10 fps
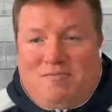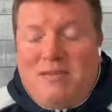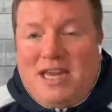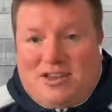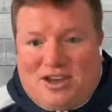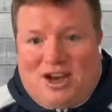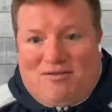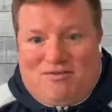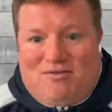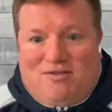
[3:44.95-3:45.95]
meat
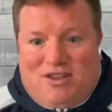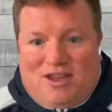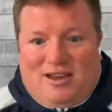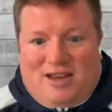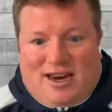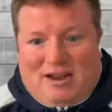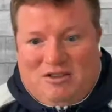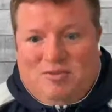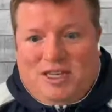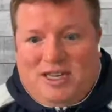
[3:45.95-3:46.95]
of the
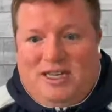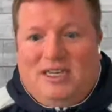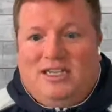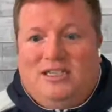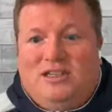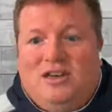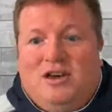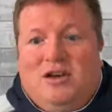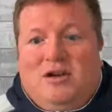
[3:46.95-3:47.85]
announcement is